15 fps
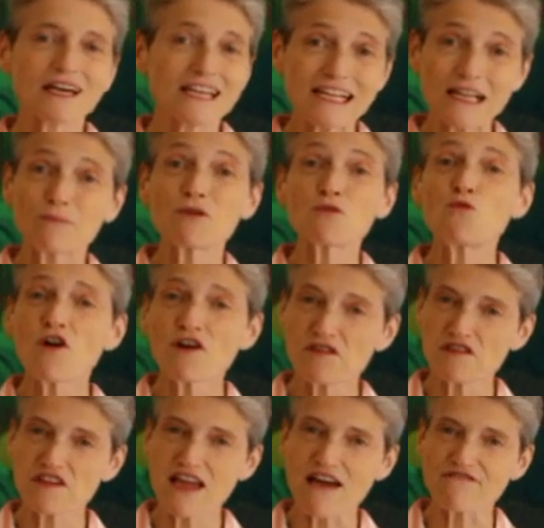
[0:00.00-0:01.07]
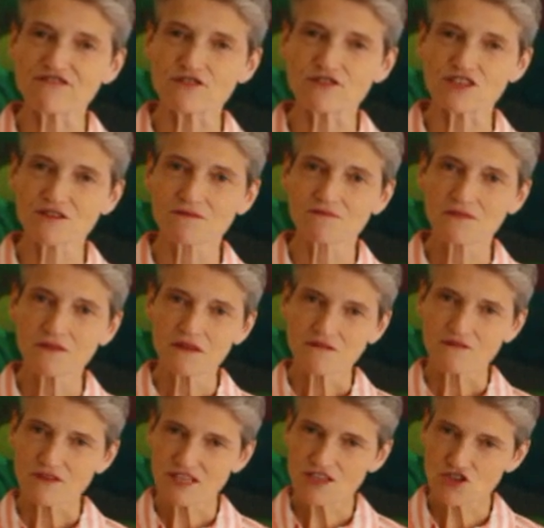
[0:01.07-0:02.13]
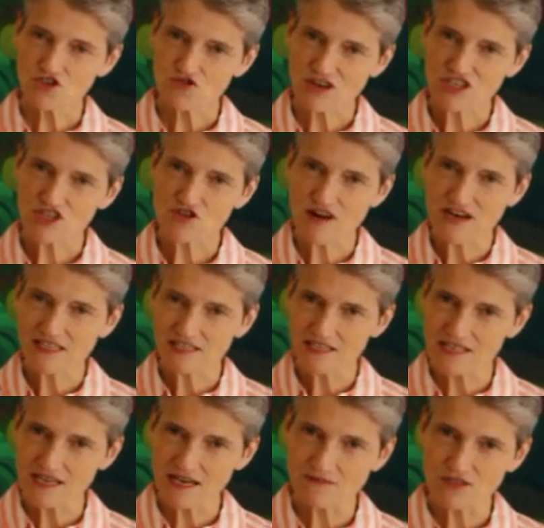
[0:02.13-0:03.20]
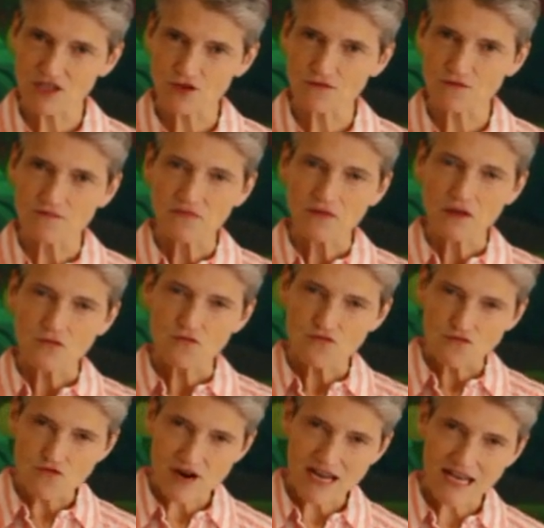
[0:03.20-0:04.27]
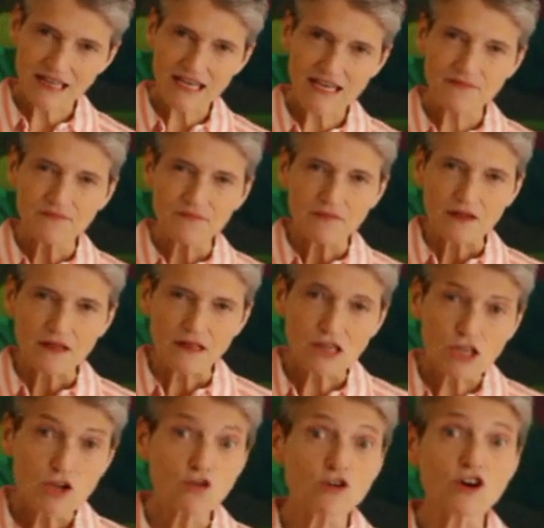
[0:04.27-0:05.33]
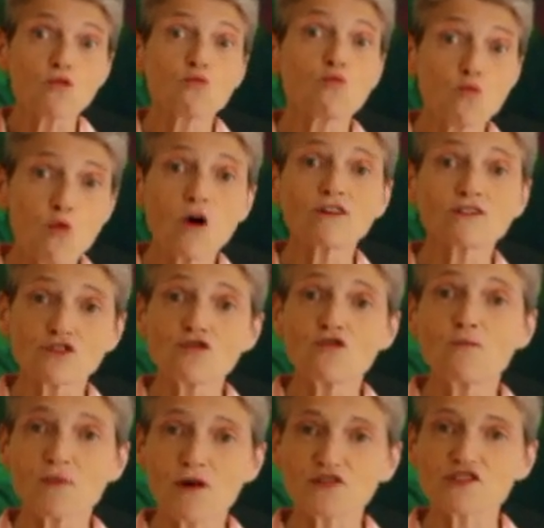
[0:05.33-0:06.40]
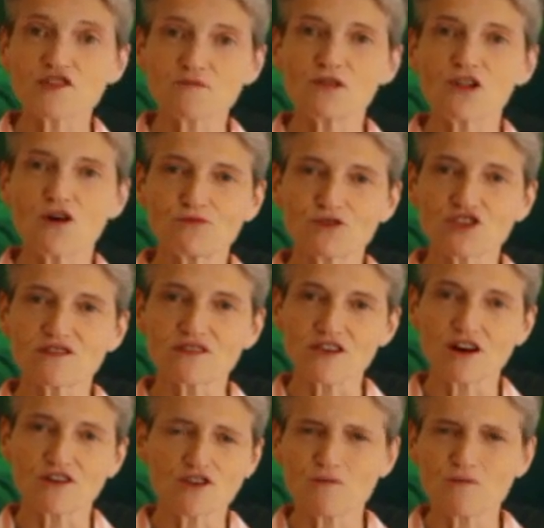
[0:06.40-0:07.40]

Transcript: And it'll be worth the effort. Venus retrograde, it's time to really look at what your possible options are.